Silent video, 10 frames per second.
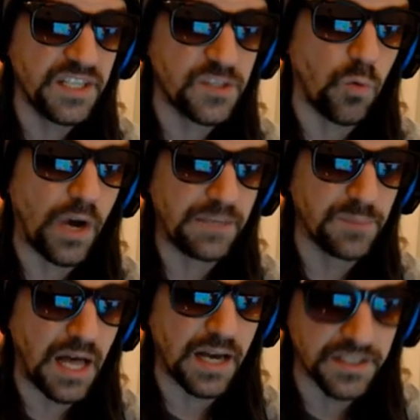this white
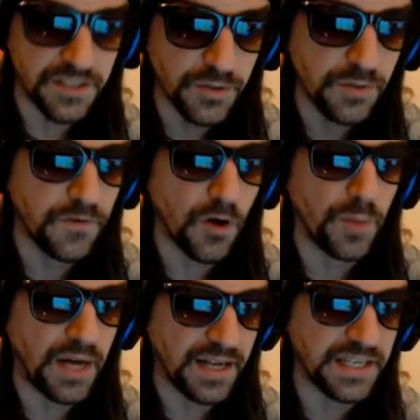block until you fall
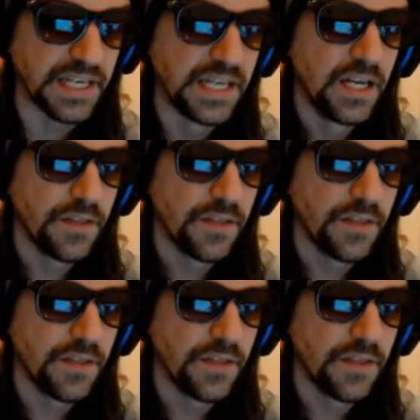behind it,